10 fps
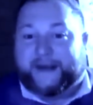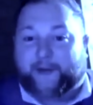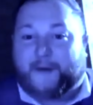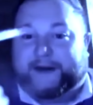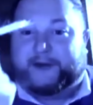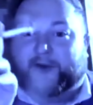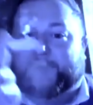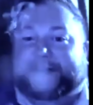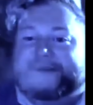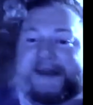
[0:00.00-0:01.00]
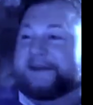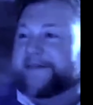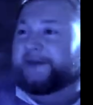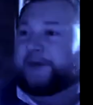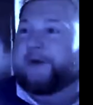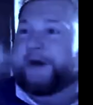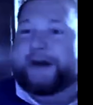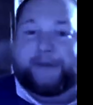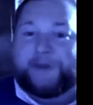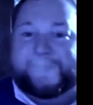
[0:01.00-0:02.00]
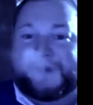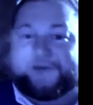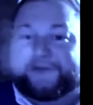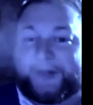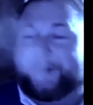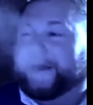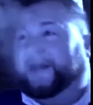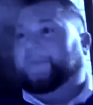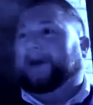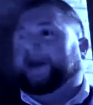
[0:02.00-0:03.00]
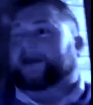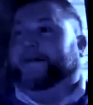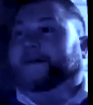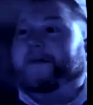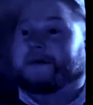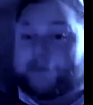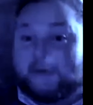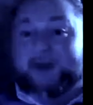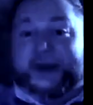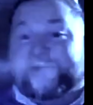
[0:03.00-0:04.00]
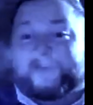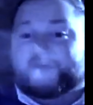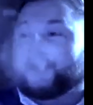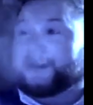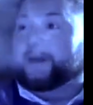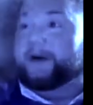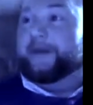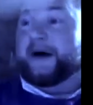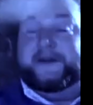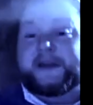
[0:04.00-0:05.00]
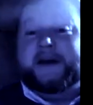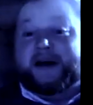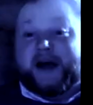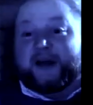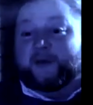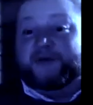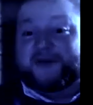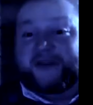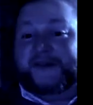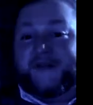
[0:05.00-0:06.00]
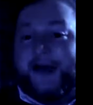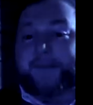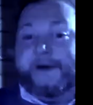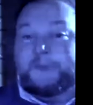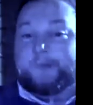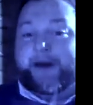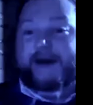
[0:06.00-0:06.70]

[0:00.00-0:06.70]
I'm quite cool. My skin, uh, who I am, I don't give a fuck about anyone and anything. But I never told anyone about this, and it was just a thing that happened, and we went.